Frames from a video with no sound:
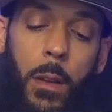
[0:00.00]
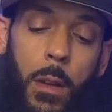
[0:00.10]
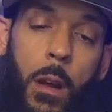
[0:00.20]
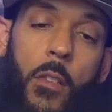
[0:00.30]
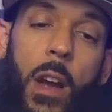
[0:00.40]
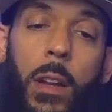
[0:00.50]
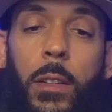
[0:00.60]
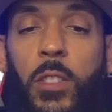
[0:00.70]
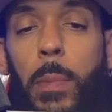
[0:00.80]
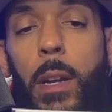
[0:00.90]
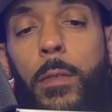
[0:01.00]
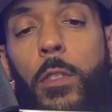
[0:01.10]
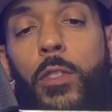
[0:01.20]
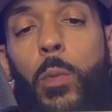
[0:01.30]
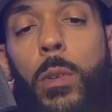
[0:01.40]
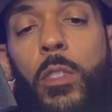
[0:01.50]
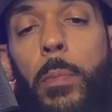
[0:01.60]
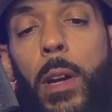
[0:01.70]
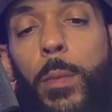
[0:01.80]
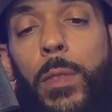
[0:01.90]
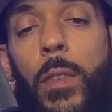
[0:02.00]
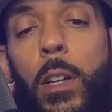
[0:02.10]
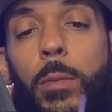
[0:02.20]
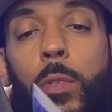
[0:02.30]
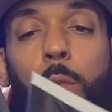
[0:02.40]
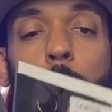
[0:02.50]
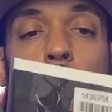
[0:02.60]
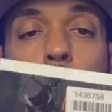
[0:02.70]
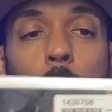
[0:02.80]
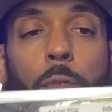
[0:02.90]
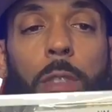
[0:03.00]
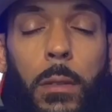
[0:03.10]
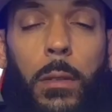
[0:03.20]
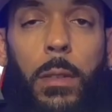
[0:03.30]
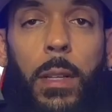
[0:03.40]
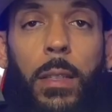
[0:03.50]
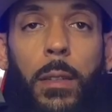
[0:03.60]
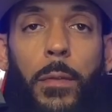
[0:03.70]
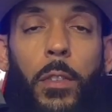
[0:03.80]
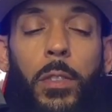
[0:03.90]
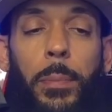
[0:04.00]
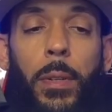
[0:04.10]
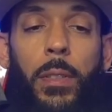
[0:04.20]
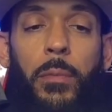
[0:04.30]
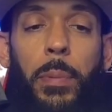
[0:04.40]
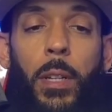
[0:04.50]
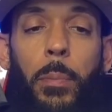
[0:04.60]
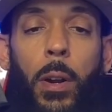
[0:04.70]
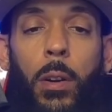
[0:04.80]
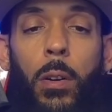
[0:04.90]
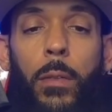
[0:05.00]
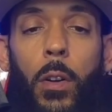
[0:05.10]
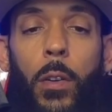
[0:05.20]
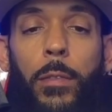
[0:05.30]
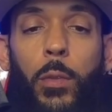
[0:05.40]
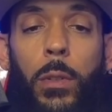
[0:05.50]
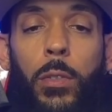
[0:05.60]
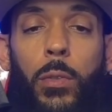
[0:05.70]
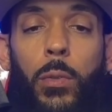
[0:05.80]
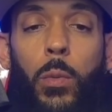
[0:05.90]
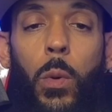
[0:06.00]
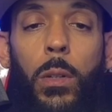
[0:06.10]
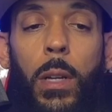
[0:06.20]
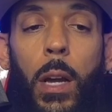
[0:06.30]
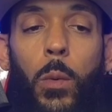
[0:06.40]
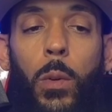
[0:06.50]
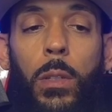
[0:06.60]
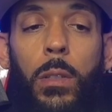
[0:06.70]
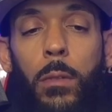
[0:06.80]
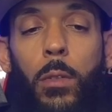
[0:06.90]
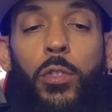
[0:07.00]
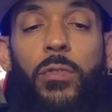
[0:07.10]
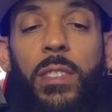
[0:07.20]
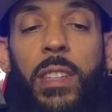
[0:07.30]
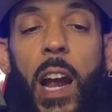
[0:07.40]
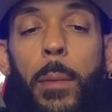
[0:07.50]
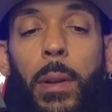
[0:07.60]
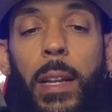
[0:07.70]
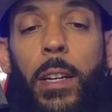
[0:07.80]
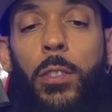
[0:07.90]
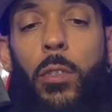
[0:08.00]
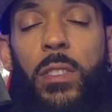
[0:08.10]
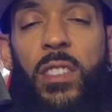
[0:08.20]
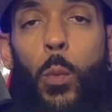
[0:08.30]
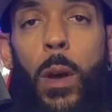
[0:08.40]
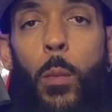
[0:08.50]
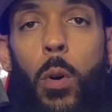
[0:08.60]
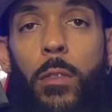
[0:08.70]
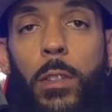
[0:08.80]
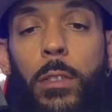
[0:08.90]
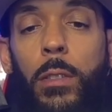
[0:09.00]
All right, another Spider-Verse one, Spider-Verse Volume 2, Issue 3. This has the first appearance of Peter Parker of Earth 22191, who's retired but later joins the Web Warriors.